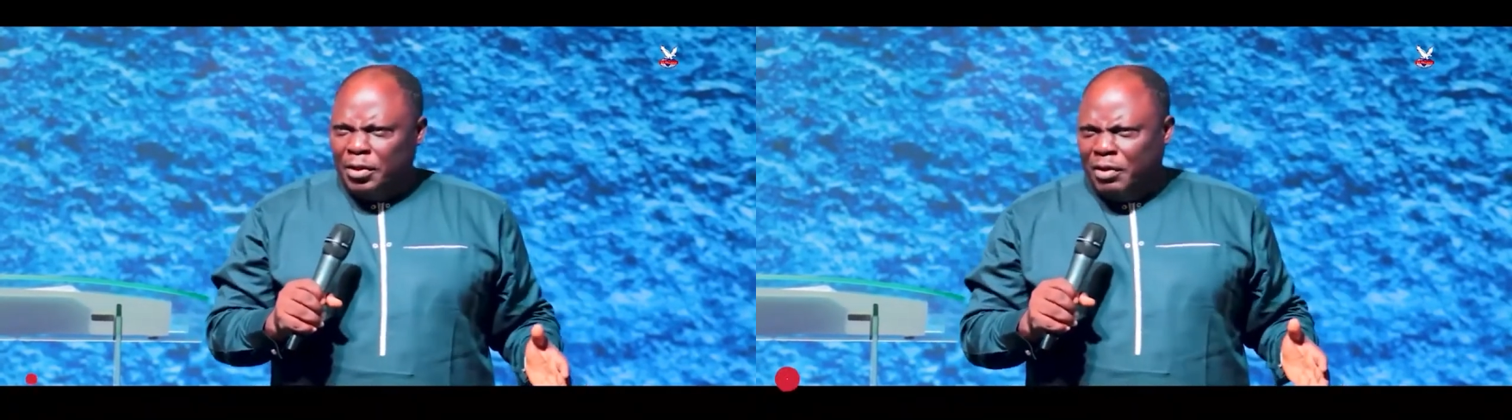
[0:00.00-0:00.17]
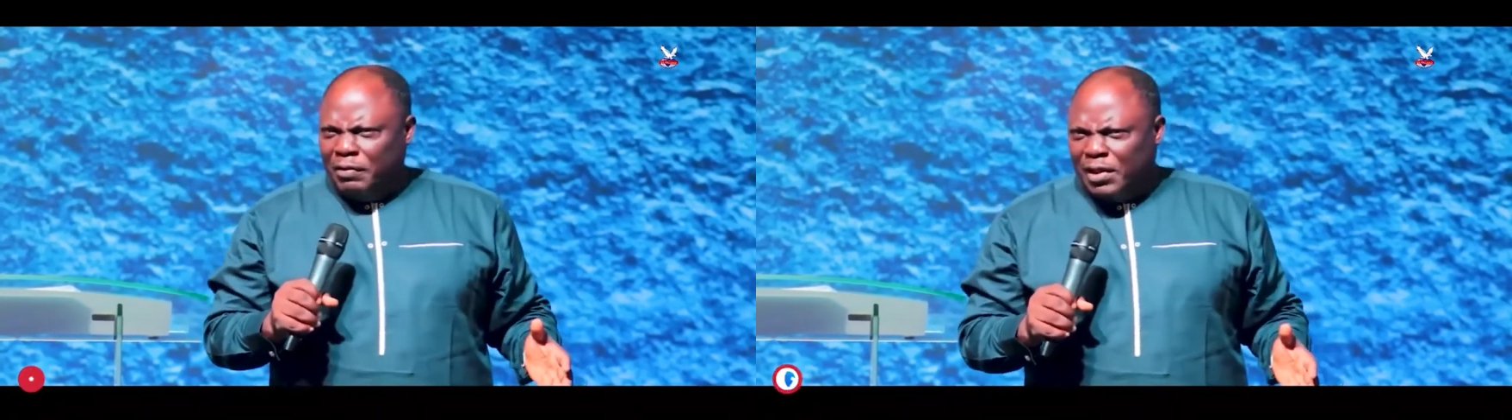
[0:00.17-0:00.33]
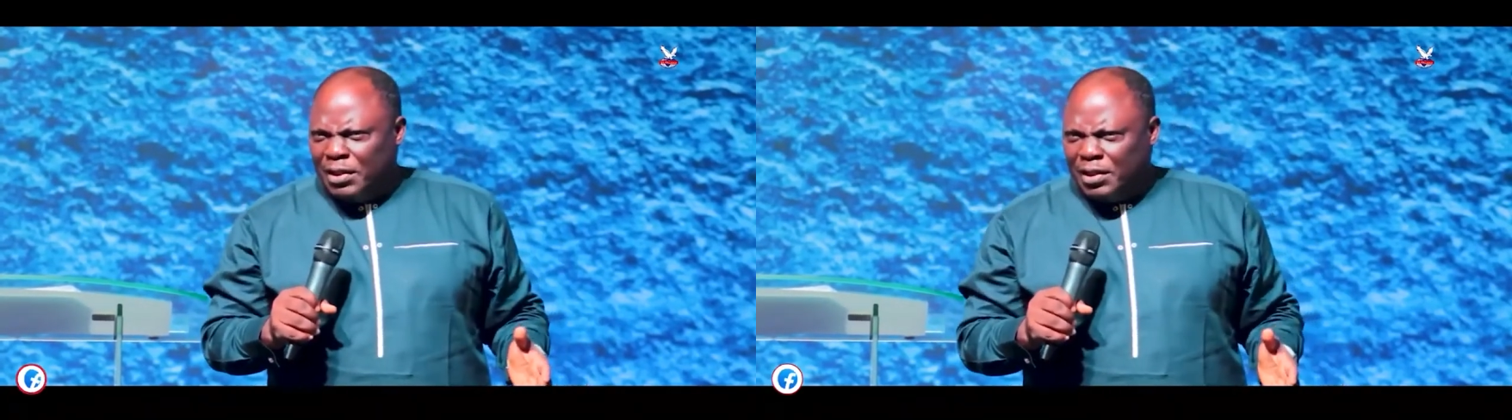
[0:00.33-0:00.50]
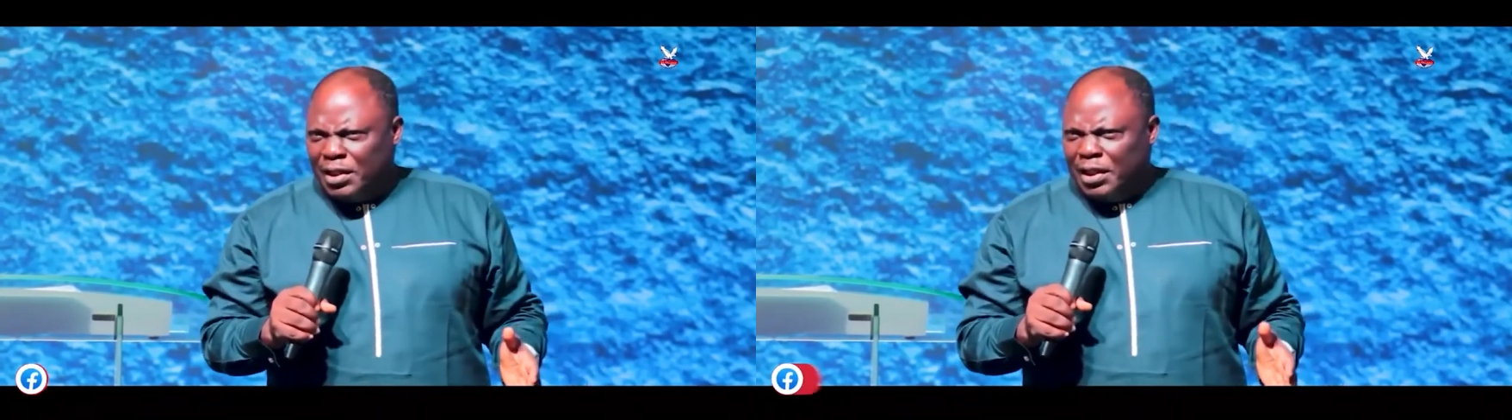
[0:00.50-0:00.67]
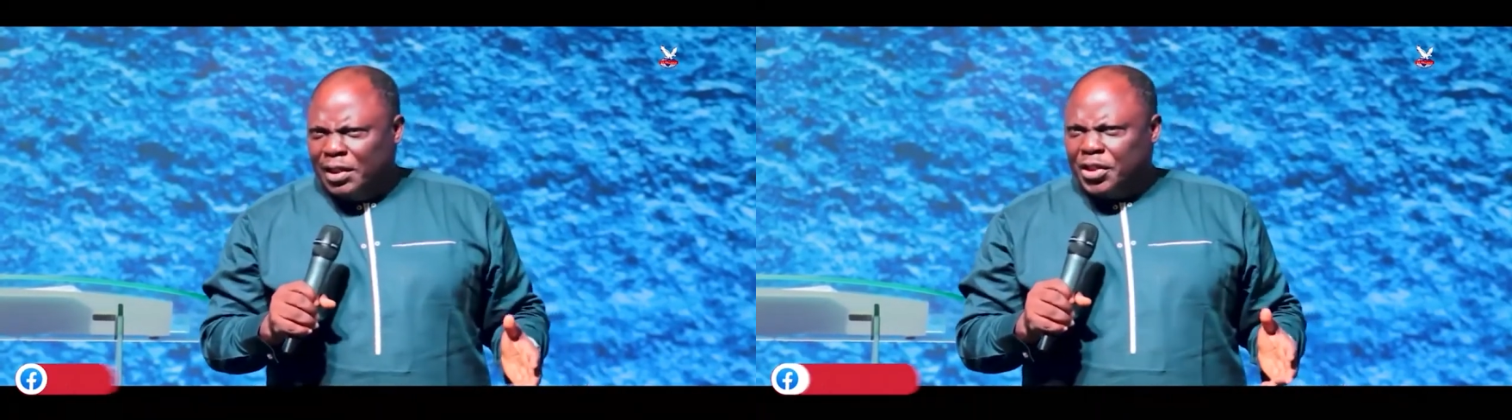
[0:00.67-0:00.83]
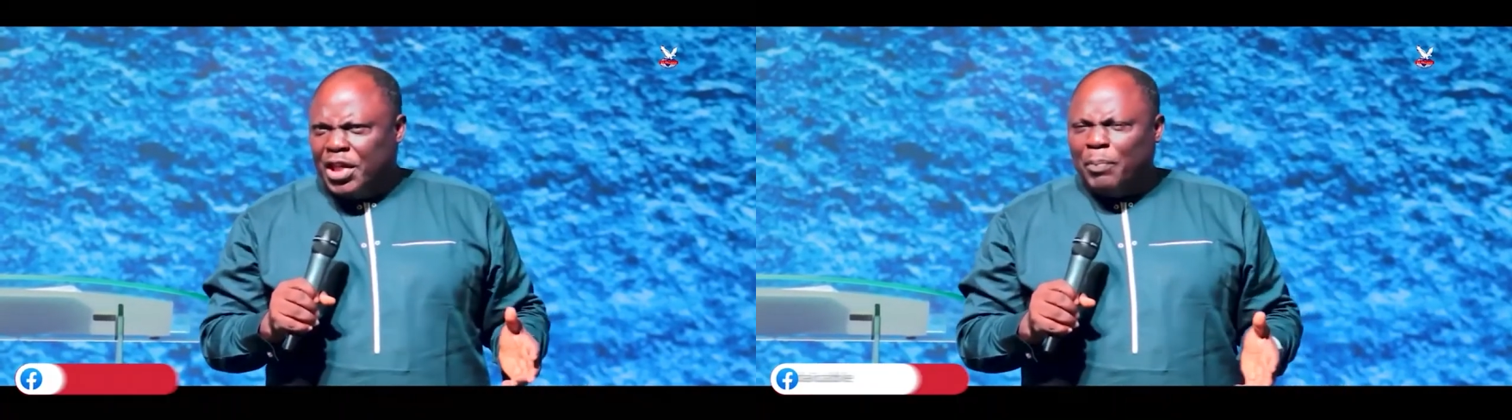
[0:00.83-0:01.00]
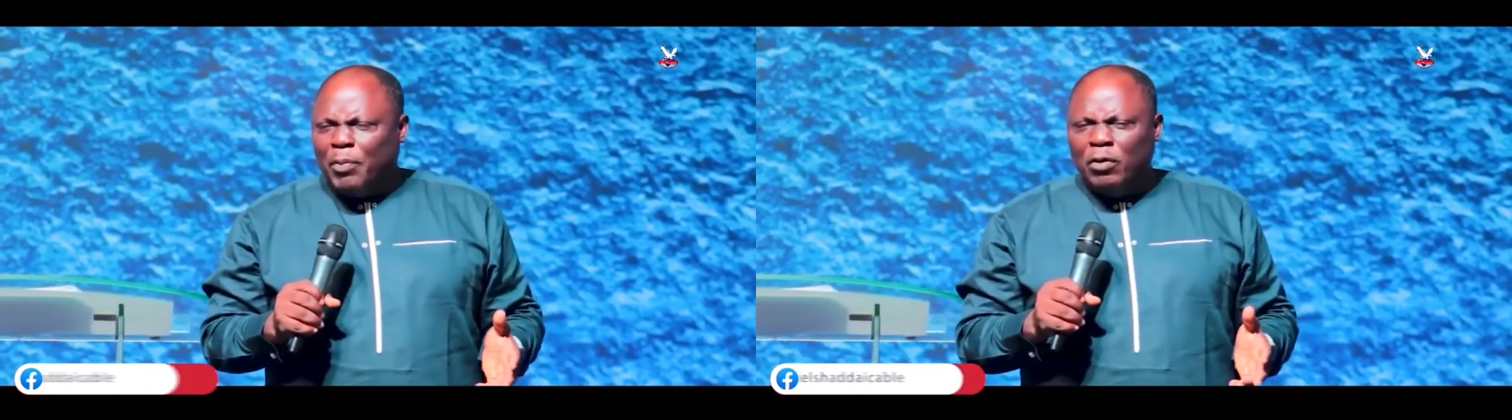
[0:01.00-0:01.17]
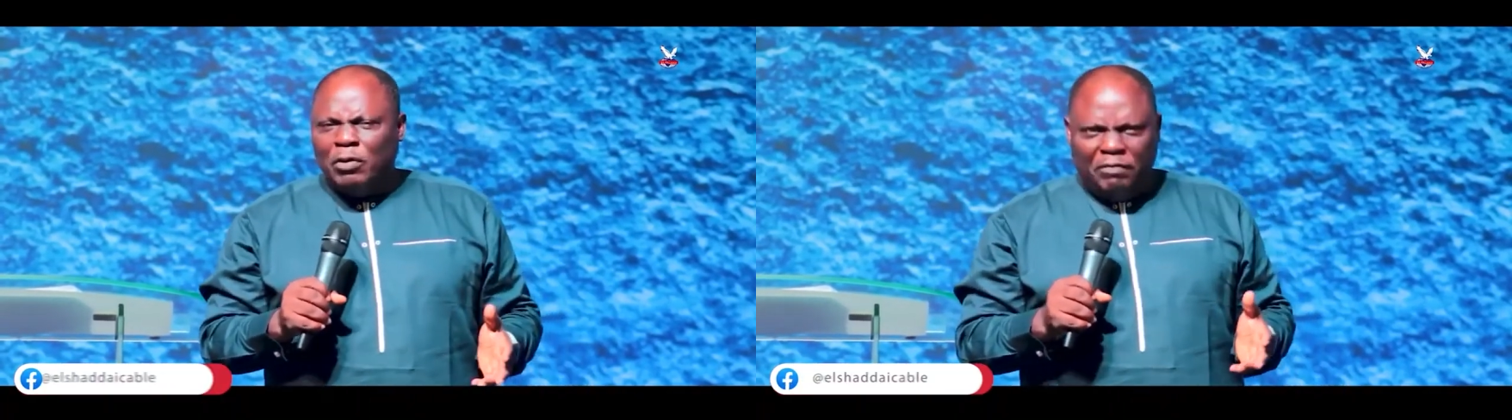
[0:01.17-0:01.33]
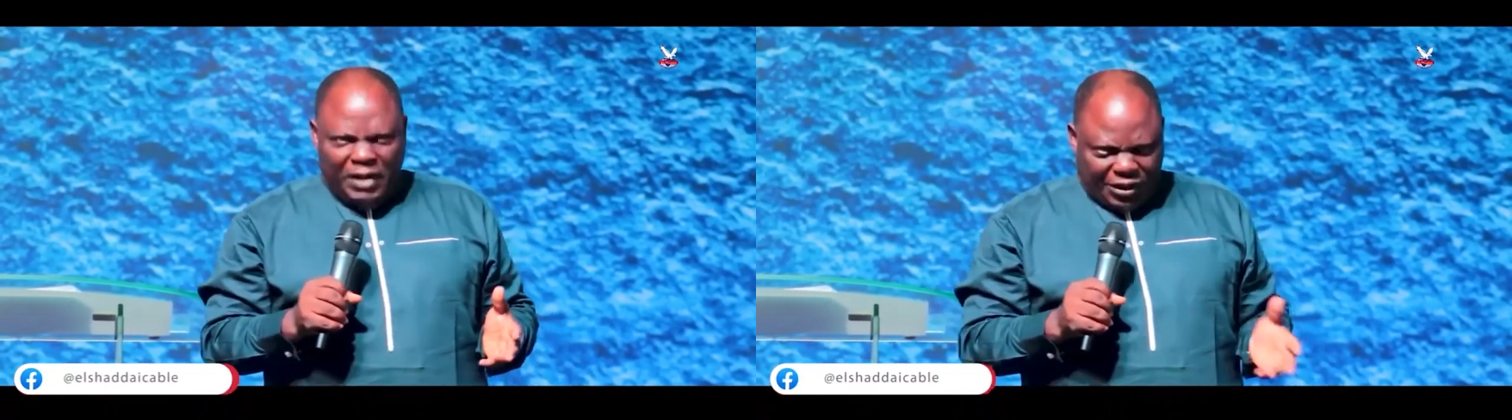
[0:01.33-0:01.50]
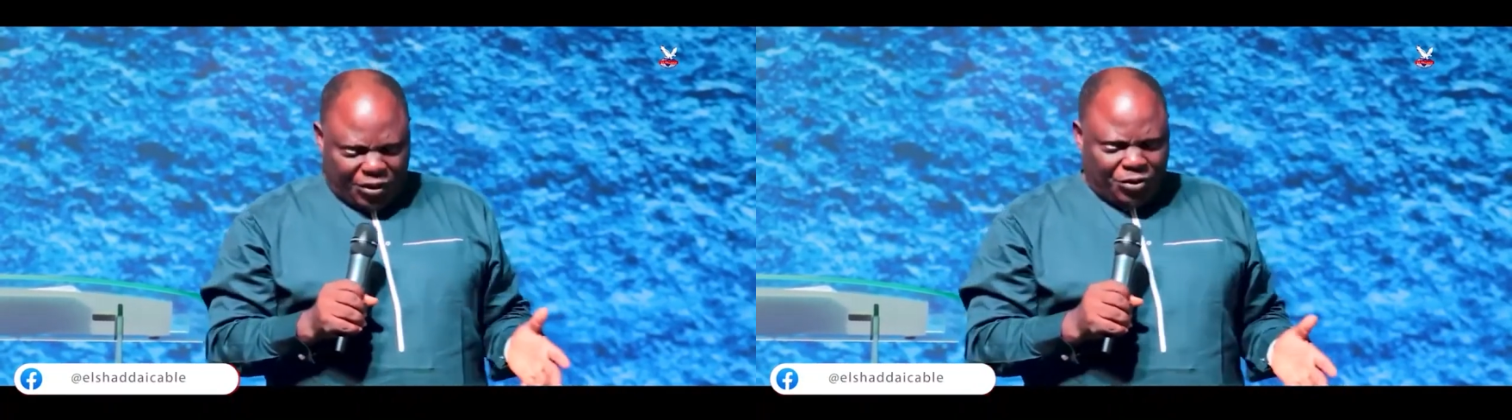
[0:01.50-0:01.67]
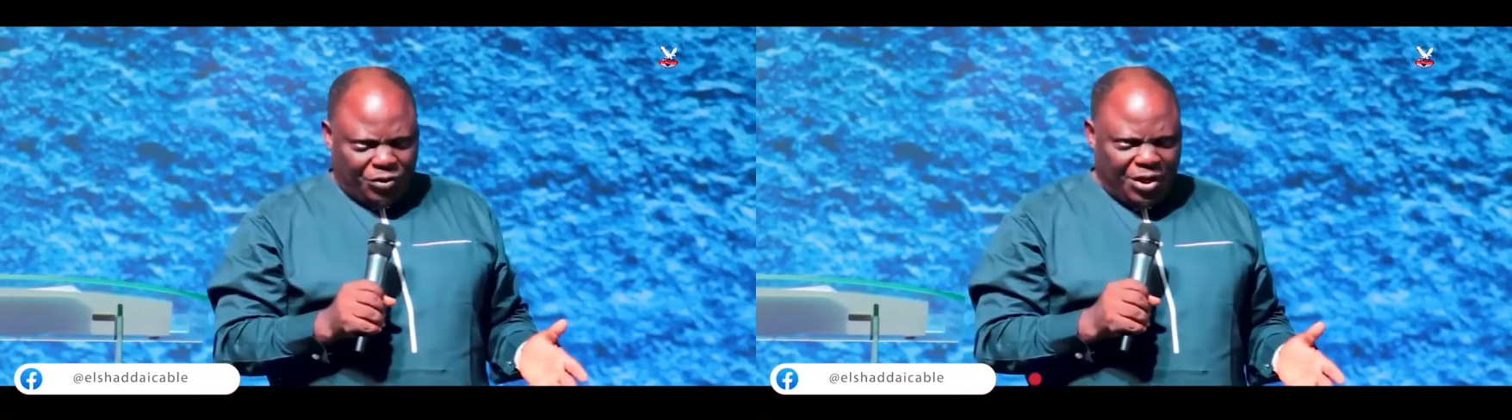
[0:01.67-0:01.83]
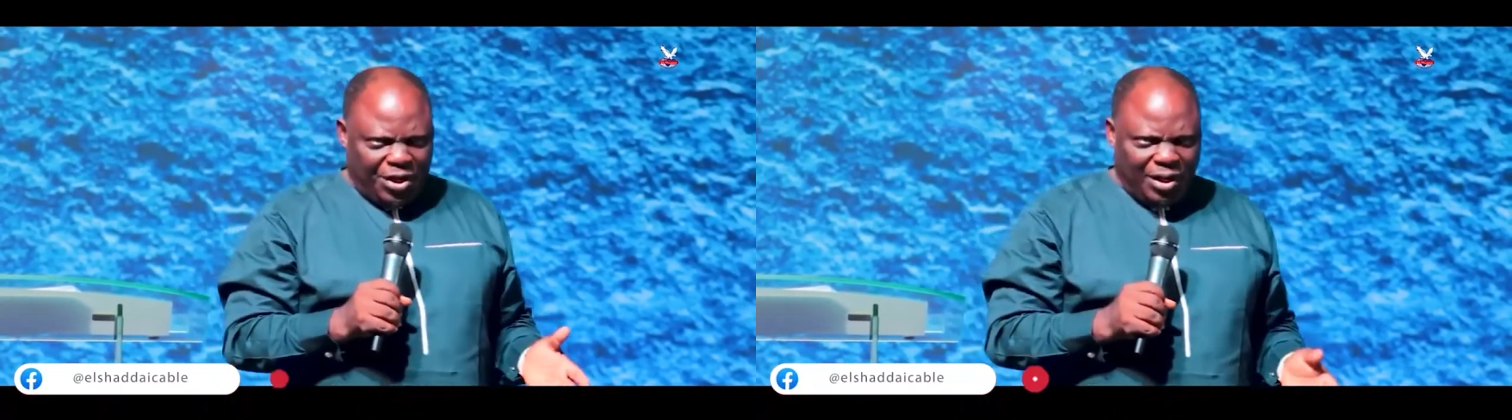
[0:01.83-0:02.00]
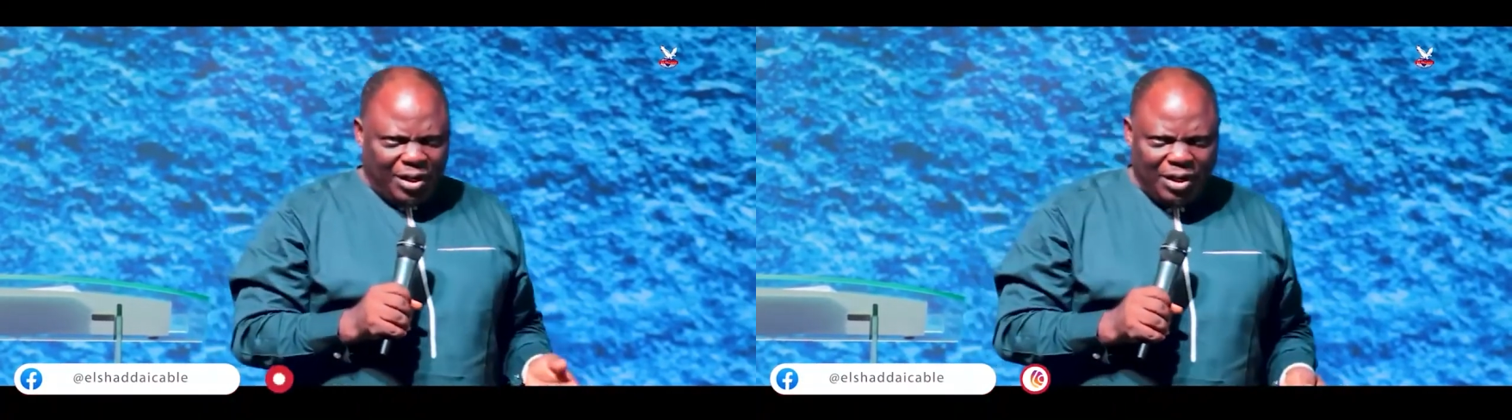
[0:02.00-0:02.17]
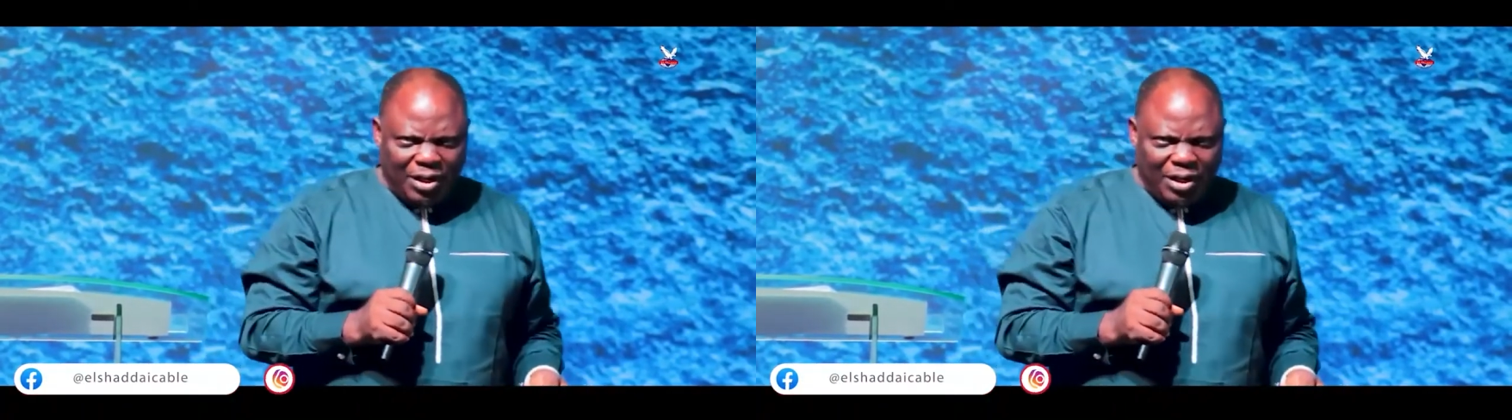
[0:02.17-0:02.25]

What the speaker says: university chapel vestry.